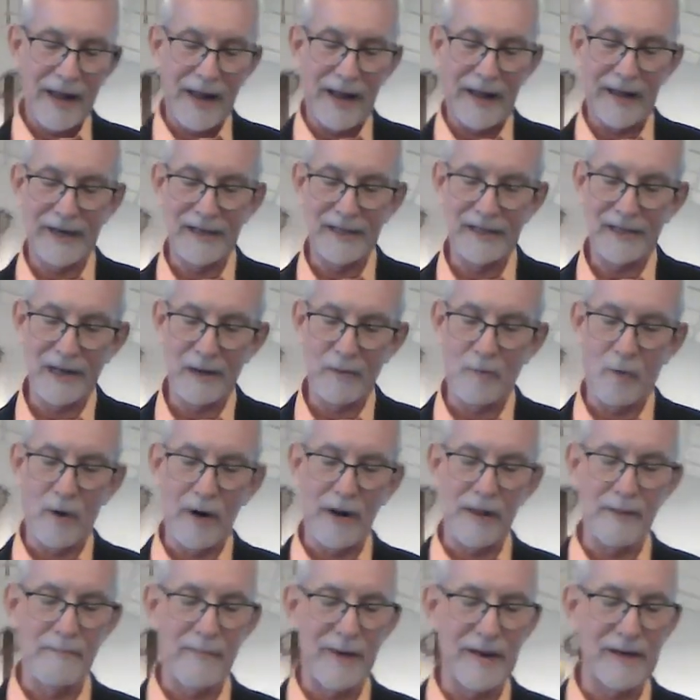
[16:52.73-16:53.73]
And he said what
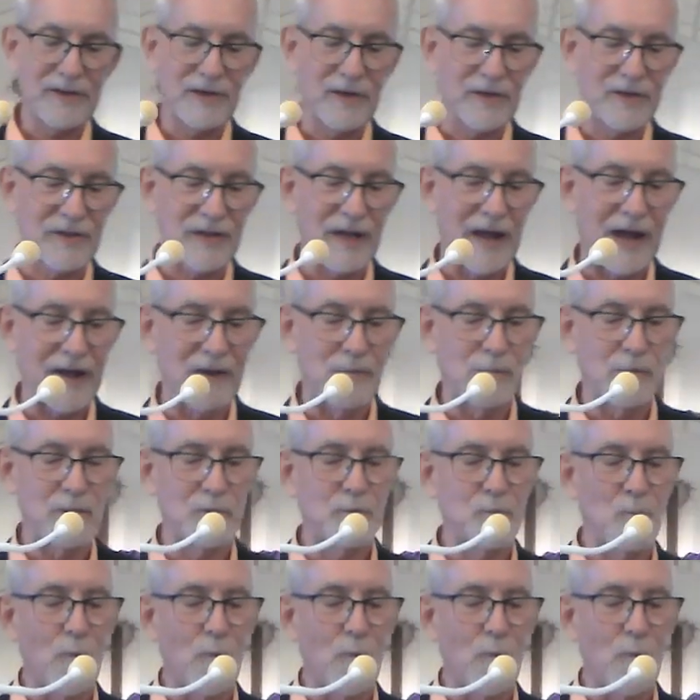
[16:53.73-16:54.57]
he meant to say was,